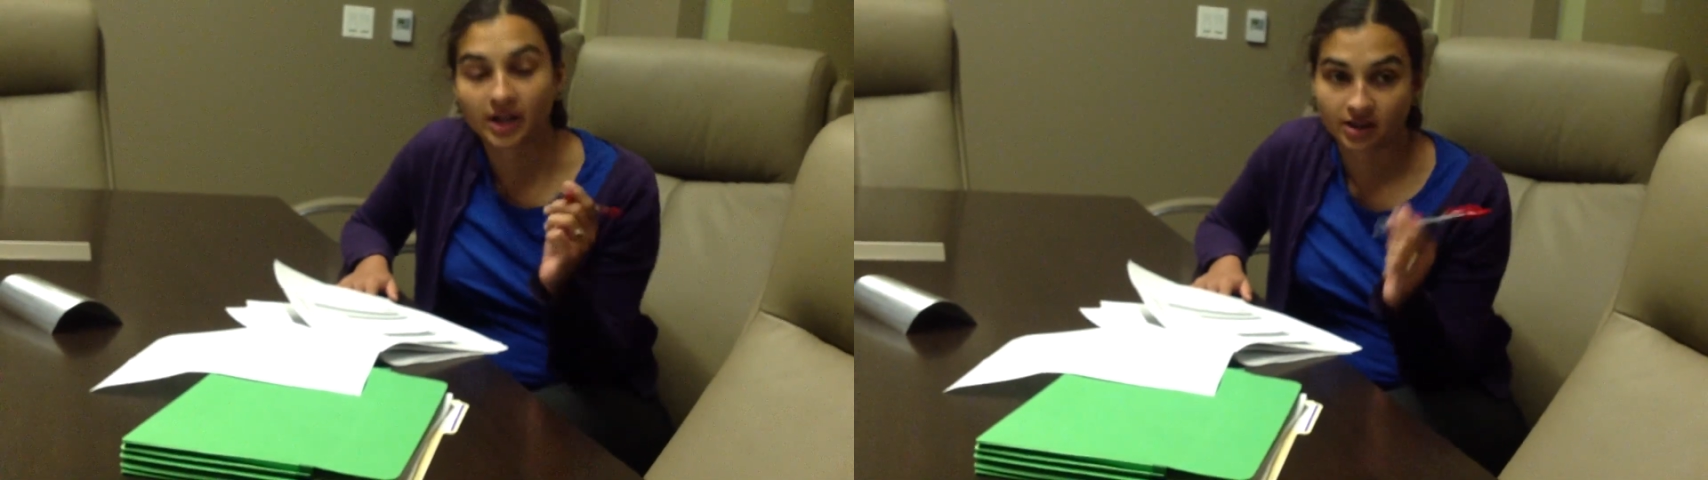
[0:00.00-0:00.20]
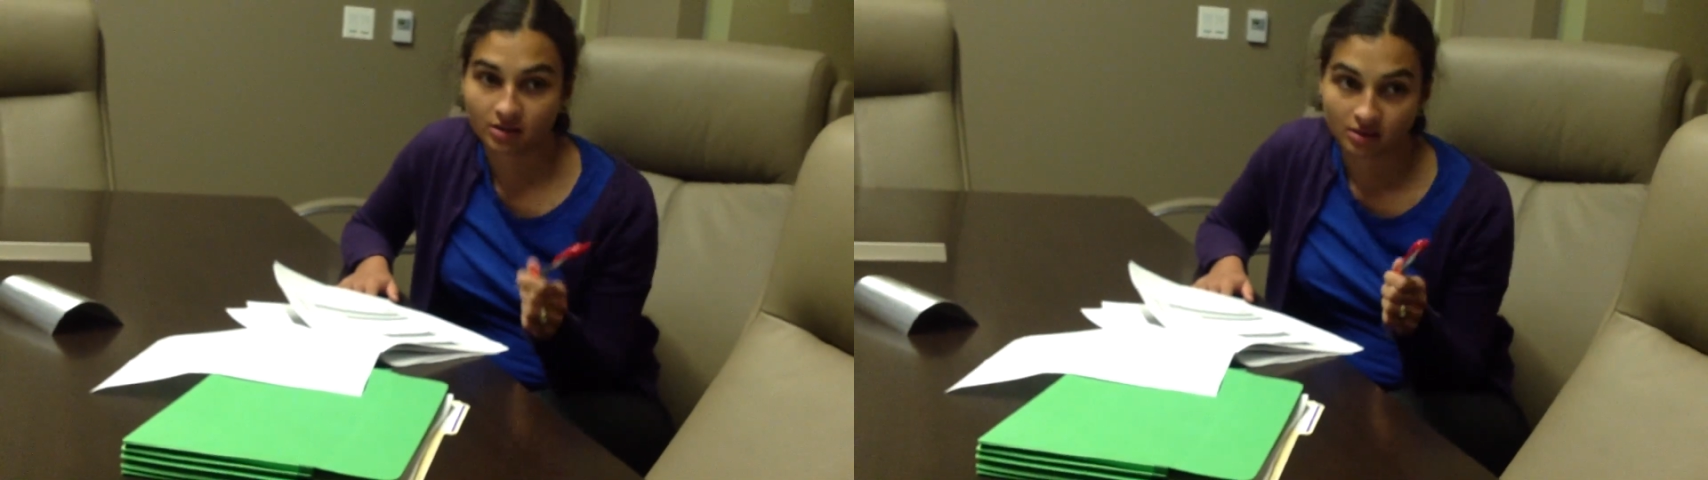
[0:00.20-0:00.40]

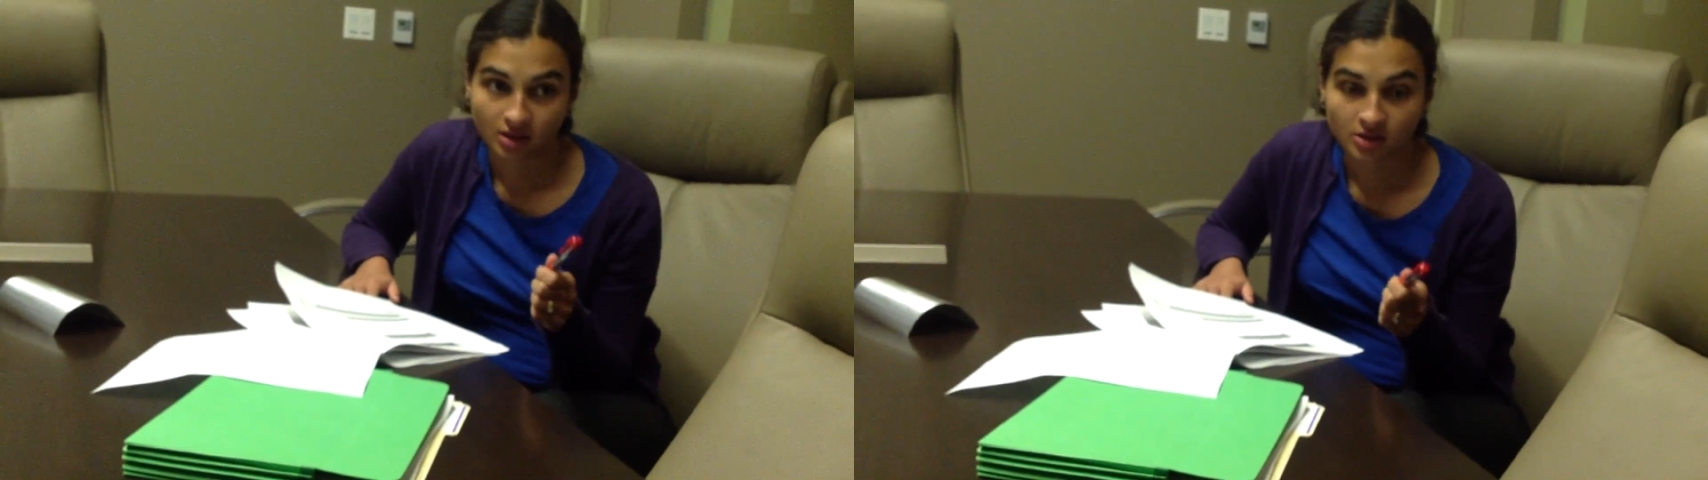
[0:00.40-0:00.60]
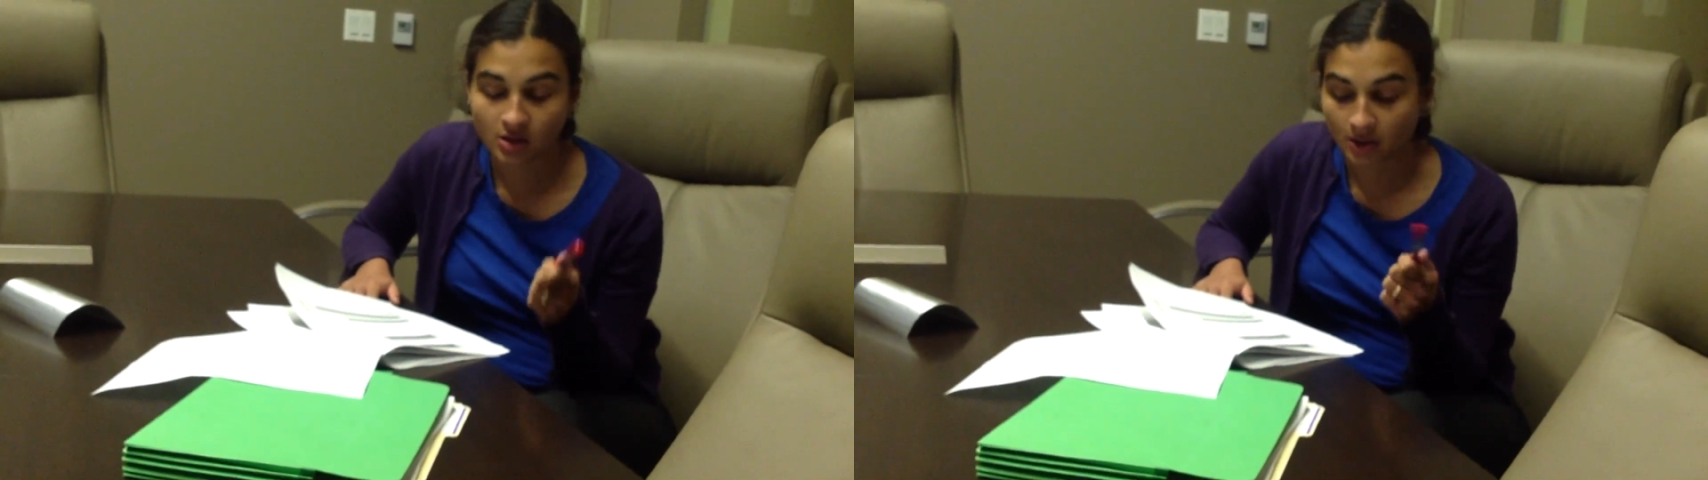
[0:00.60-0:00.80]
Right.
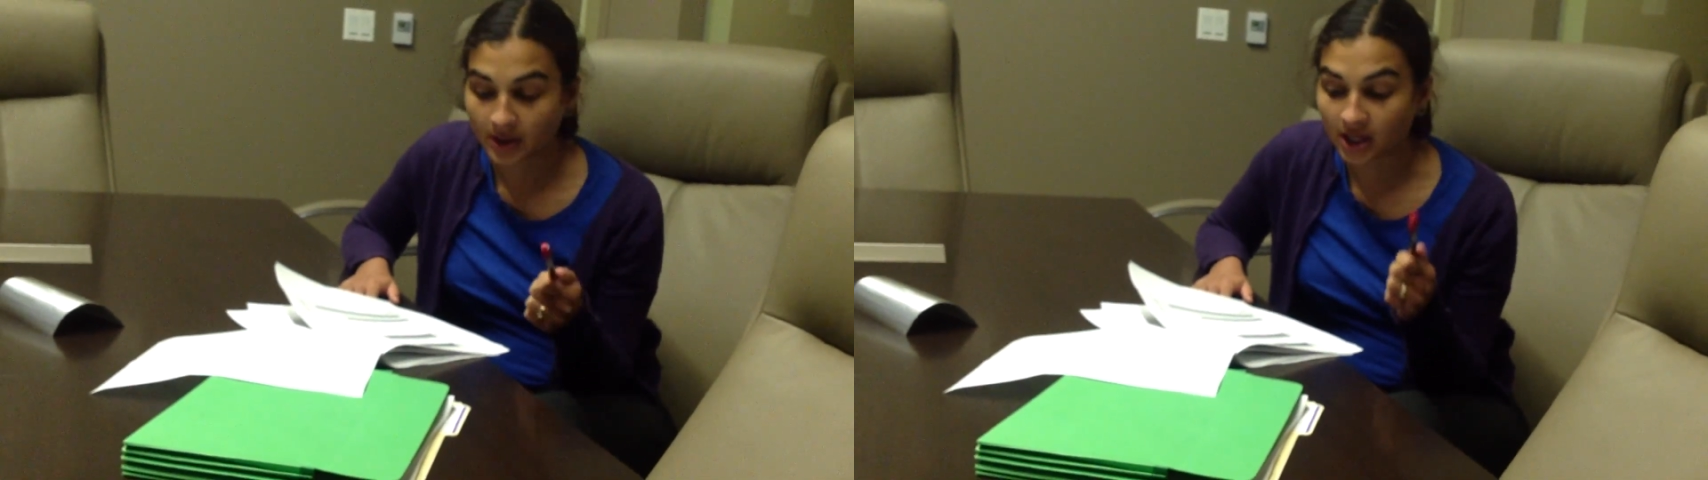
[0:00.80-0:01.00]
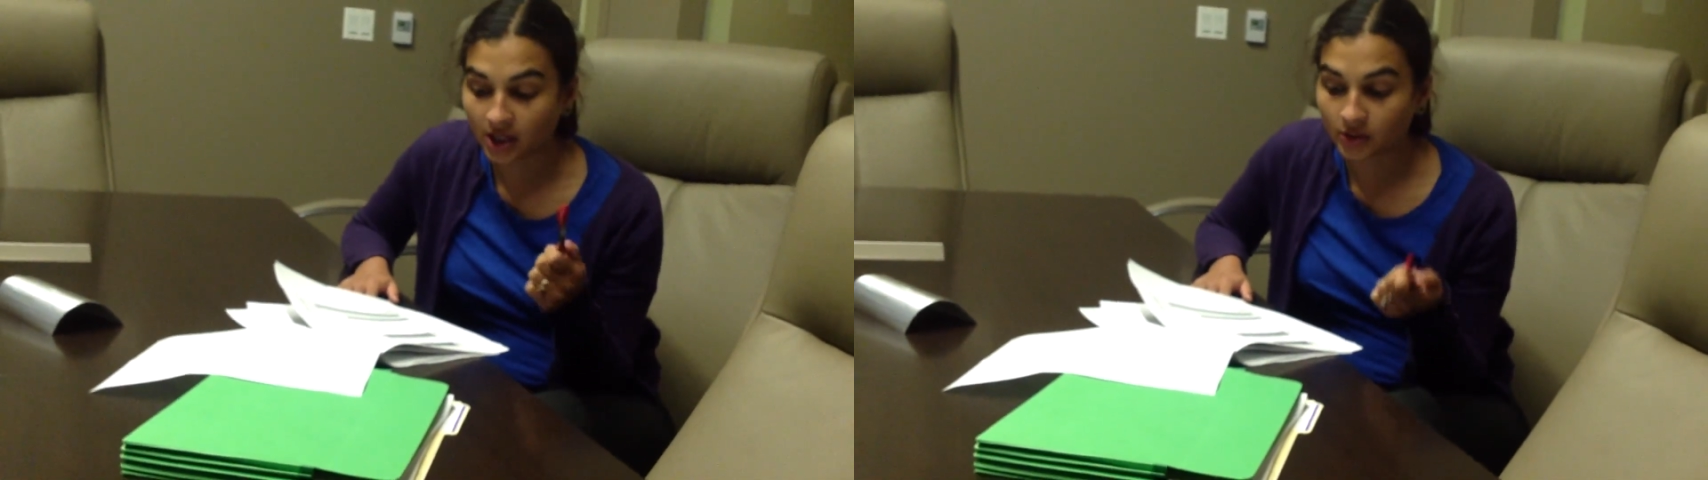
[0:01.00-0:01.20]
No,
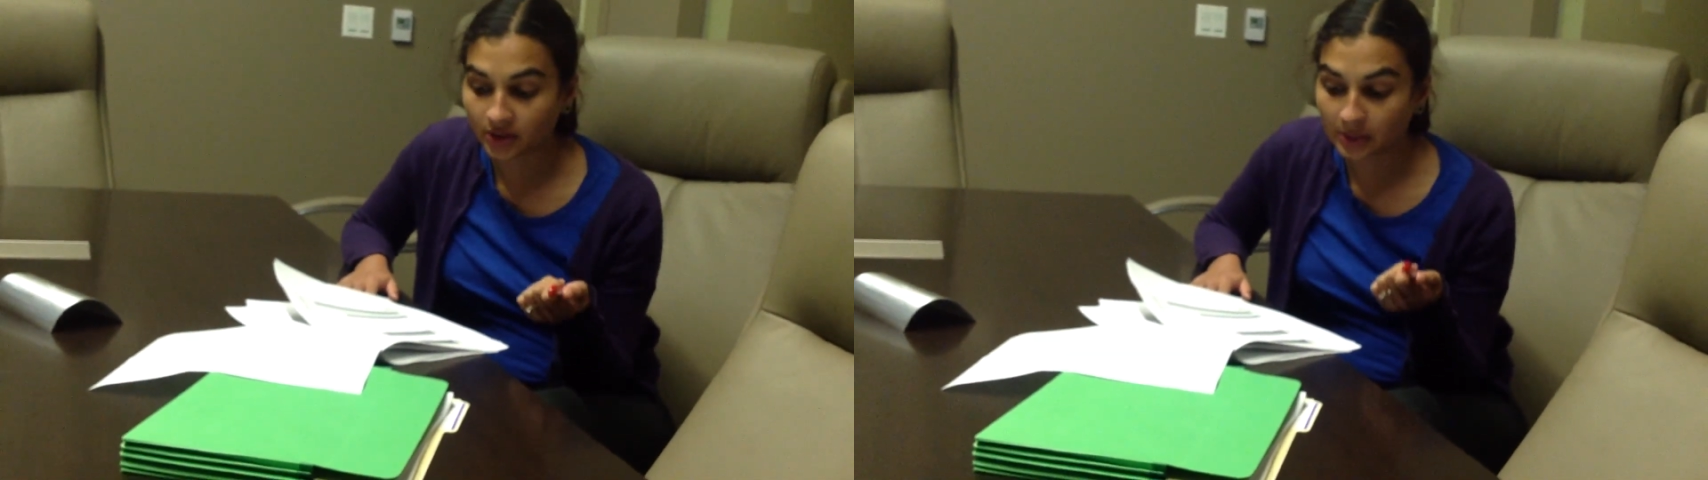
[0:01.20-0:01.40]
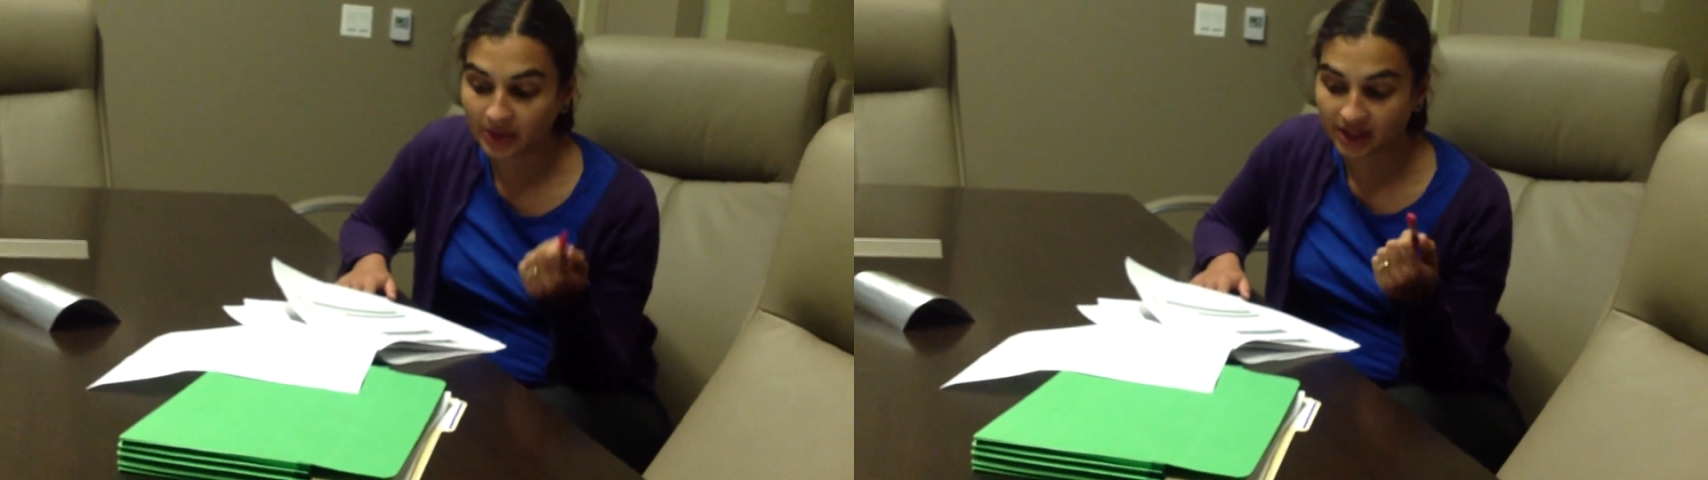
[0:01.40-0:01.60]
and I
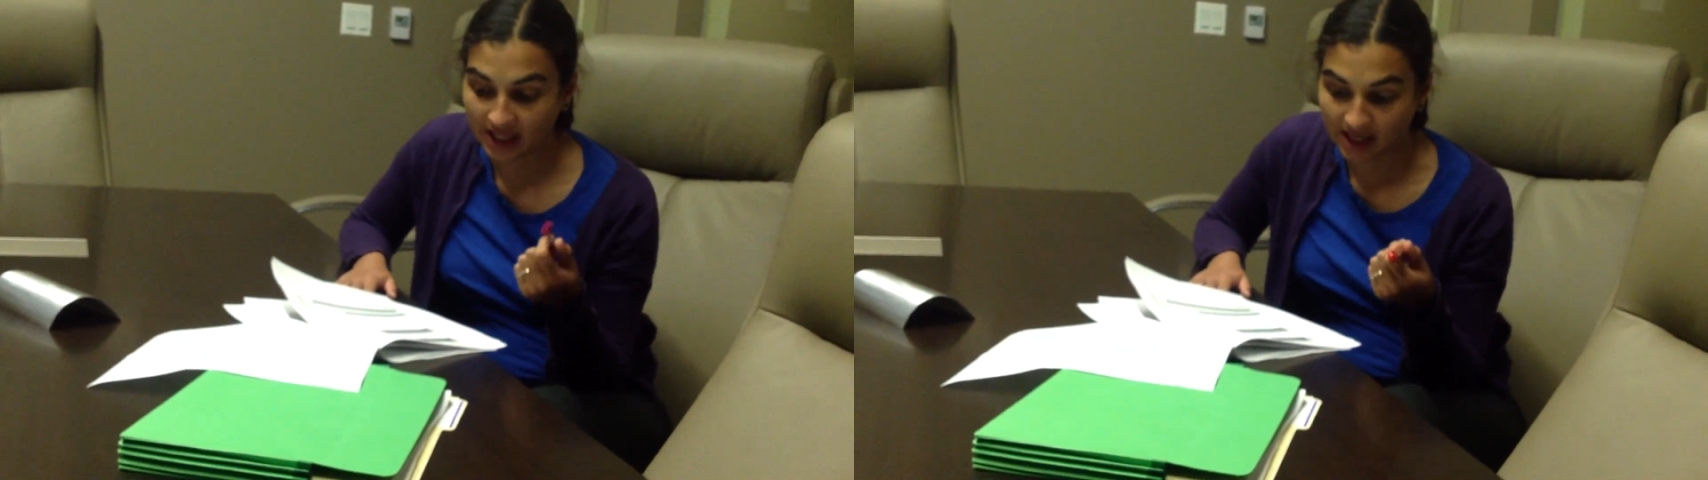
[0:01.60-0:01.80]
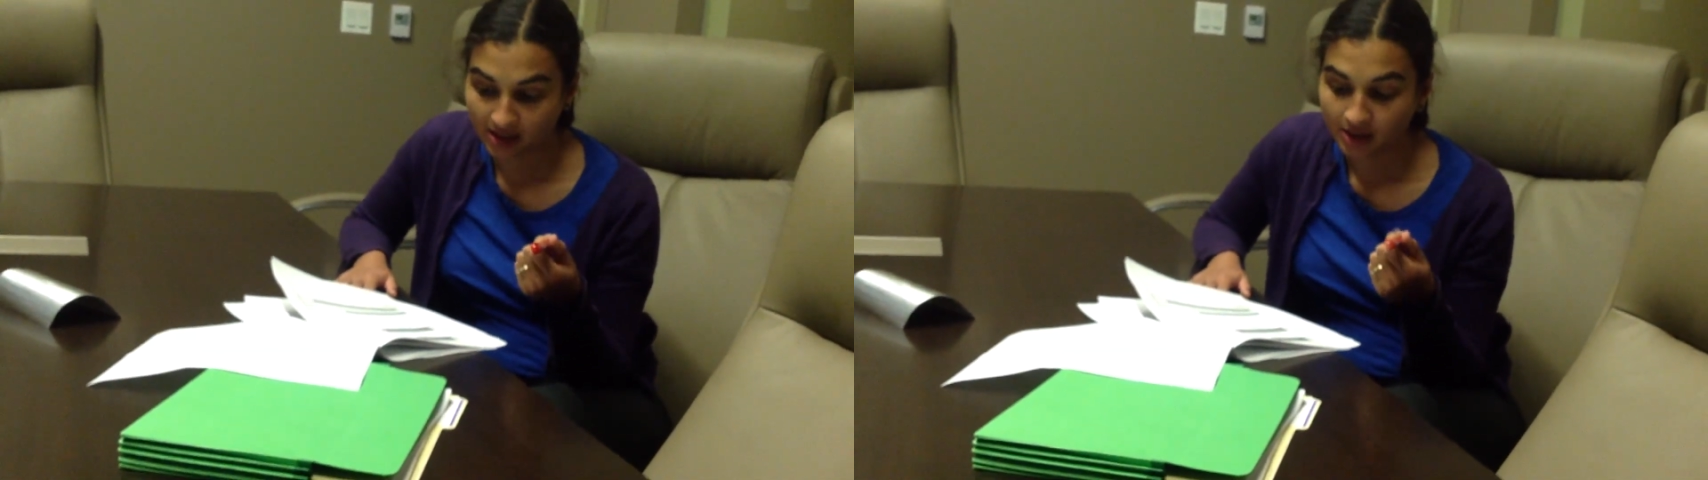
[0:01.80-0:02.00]
agree with
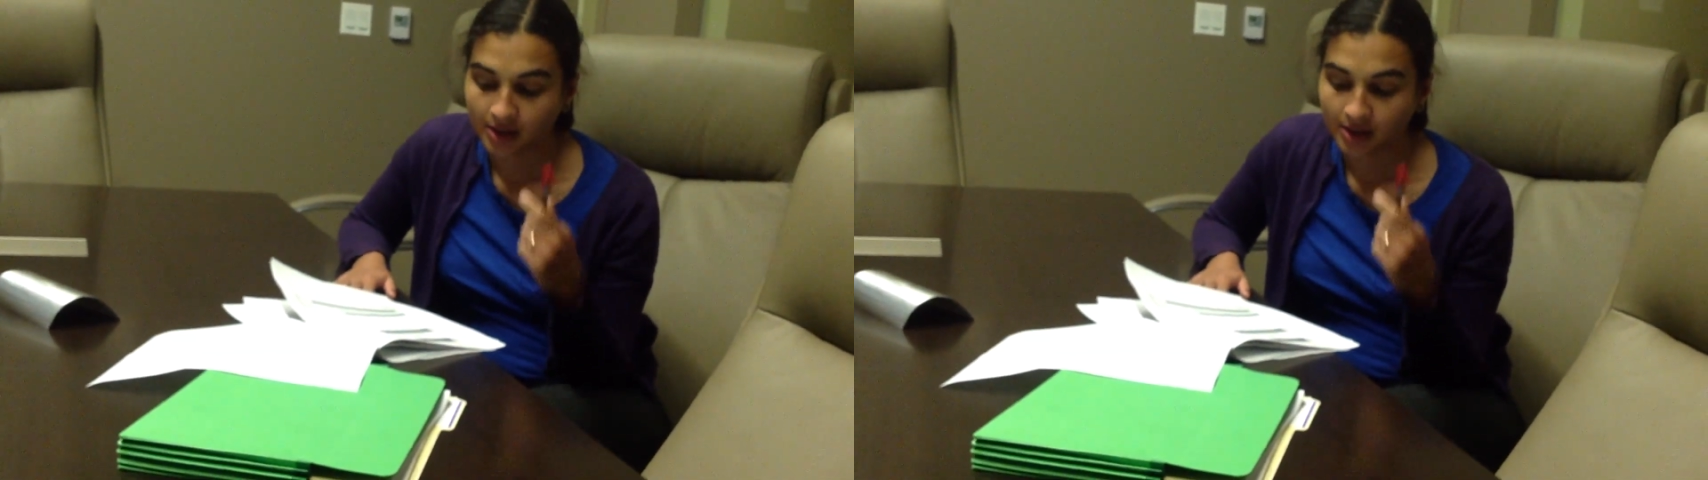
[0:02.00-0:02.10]
that.